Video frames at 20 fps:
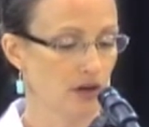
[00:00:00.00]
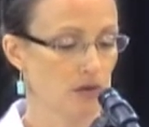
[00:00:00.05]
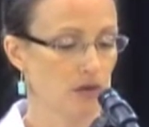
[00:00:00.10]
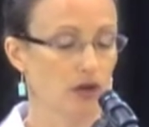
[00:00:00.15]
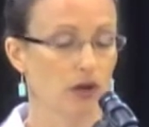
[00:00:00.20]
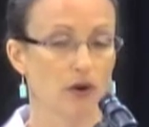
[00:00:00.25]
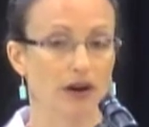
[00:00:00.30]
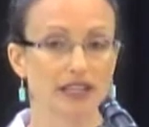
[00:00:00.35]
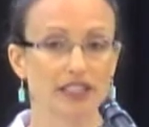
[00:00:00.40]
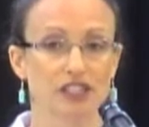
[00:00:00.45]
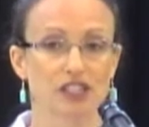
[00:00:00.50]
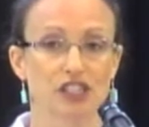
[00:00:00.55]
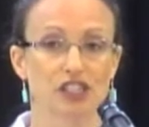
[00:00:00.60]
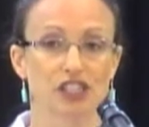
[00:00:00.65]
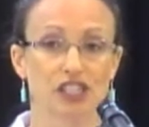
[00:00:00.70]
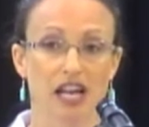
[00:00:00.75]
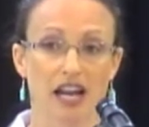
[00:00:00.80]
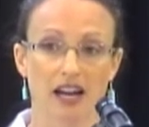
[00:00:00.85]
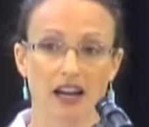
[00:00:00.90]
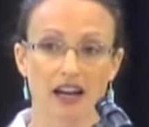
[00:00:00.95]
We're going to
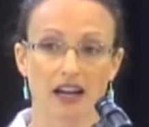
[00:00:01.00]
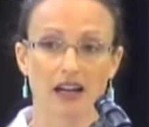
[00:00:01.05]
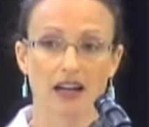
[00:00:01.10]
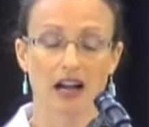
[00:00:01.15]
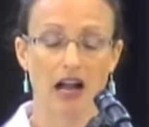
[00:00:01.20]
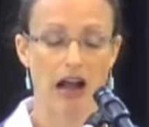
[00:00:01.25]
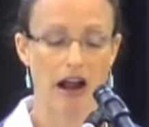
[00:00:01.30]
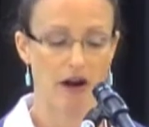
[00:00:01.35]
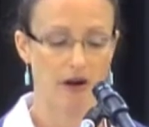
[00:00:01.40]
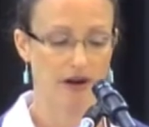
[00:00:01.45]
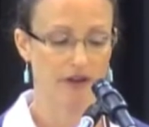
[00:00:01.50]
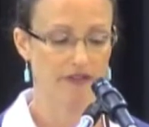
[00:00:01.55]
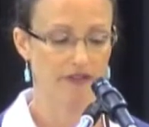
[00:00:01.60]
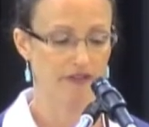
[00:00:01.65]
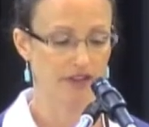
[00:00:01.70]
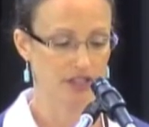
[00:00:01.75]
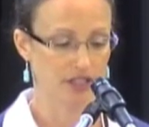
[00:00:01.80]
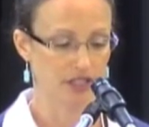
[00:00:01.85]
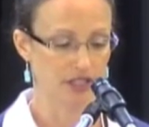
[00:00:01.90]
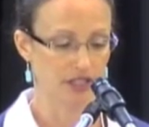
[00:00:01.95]
share our
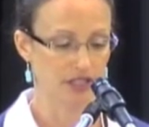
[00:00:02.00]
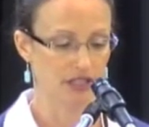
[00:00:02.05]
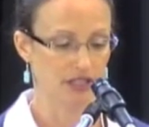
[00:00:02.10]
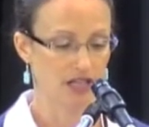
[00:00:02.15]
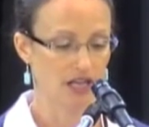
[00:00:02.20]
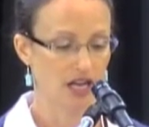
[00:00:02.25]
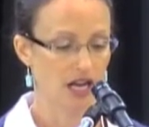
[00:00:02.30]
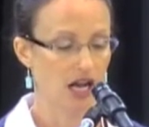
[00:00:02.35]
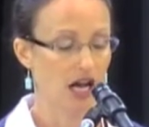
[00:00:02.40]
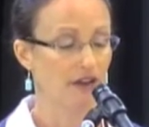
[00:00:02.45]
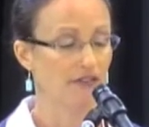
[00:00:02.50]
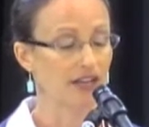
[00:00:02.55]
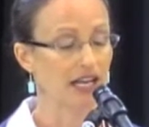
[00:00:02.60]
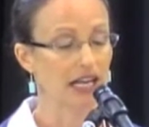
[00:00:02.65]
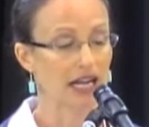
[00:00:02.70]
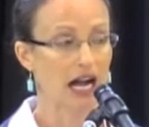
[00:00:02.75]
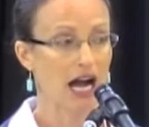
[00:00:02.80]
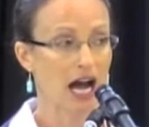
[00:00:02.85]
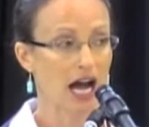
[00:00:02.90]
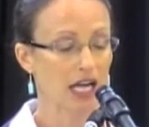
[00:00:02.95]
vision of an
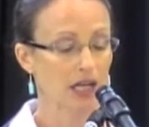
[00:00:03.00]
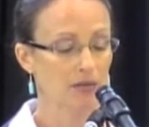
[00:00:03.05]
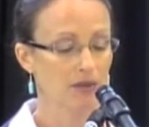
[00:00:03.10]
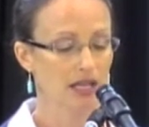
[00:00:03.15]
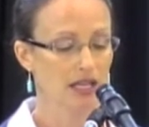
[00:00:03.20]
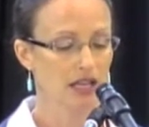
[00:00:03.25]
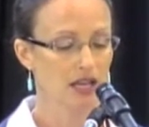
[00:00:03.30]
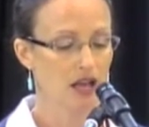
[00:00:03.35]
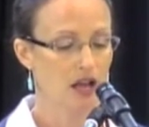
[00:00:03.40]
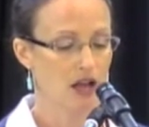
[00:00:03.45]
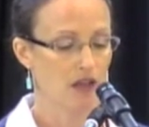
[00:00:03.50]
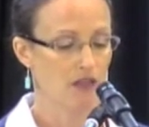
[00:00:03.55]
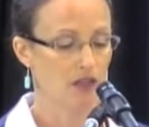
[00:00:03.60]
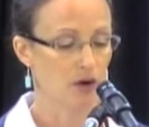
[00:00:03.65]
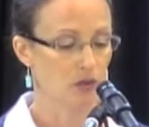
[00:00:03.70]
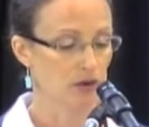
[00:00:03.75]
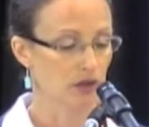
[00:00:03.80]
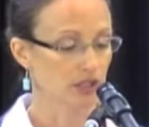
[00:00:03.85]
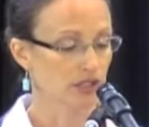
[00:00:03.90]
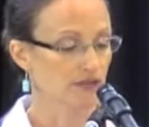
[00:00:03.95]
economy
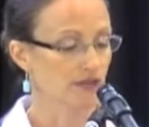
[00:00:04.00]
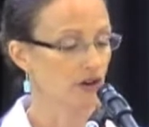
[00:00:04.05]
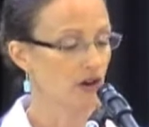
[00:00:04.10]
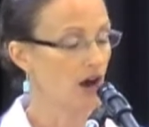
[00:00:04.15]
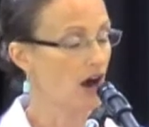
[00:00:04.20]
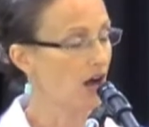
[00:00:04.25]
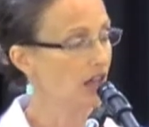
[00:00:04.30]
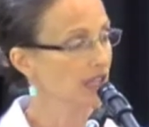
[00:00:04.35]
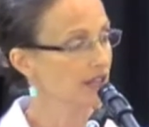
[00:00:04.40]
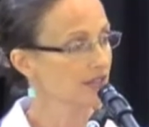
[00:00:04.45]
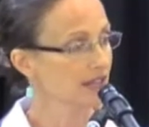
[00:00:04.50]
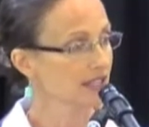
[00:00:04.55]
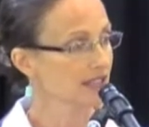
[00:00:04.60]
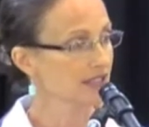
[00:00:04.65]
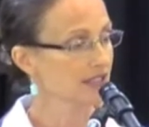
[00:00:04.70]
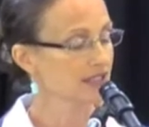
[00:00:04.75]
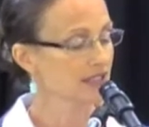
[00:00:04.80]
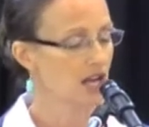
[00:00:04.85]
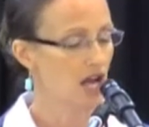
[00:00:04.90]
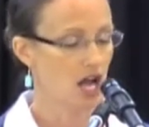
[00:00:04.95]
that works for all of
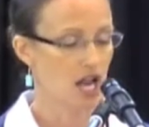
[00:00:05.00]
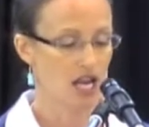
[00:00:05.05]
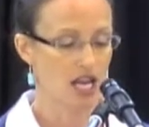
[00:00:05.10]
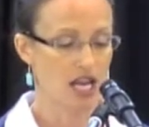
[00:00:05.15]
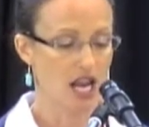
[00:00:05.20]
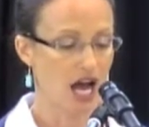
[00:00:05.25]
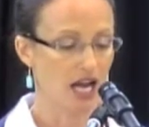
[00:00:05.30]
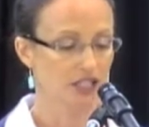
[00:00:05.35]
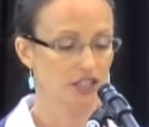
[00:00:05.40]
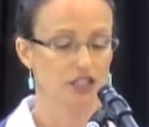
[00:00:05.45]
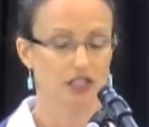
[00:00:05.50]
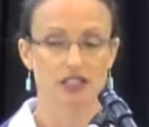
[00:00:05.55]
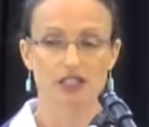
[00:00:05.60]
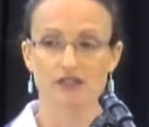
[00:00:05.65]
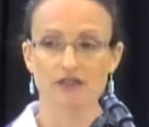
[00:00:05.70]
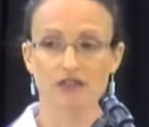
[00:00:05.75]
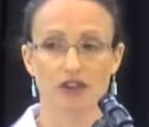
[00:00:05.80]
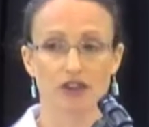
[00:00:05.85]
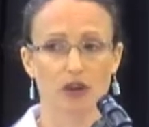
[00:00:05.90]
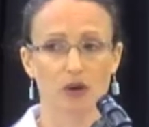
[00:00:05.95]
us, not
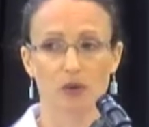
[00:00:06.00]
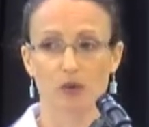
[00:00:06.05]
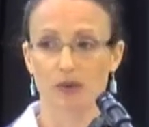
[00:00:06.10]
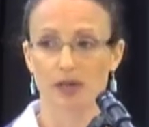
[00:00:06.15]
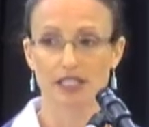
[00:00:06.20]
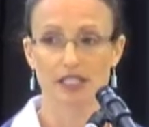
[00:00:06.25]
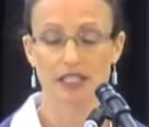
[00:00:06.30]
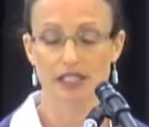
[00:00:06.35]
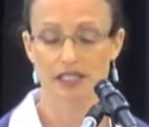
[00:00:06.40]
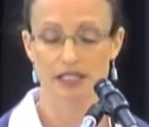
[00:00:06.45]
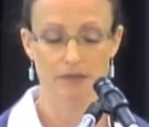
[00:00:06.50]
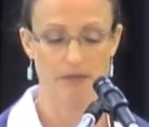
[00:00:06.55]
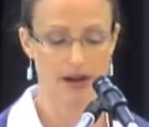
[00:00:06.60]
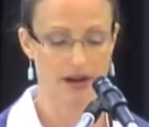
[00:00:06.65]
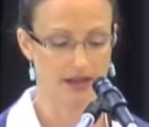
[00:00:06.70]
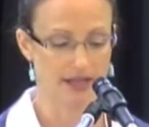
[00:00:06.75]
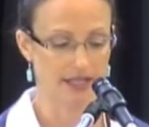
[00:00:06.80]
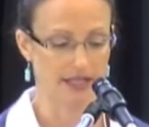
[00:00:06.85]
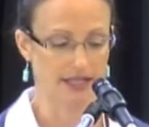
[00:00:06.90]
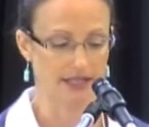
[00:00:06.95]
just for the richest
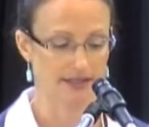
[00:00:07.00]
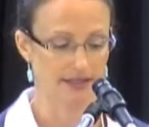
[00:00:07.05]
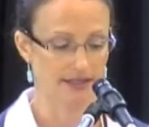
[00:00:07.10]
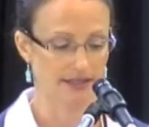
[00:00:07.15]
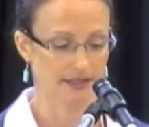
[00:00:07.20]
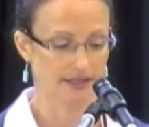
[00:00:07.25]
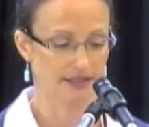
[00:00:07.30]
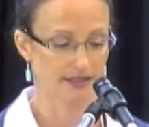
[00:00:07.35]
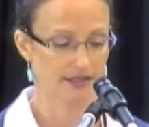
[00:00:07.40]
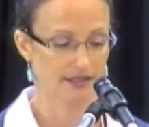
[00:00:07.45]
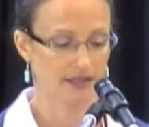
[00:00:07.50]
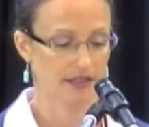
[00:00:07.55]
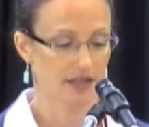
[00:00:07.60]
Americans.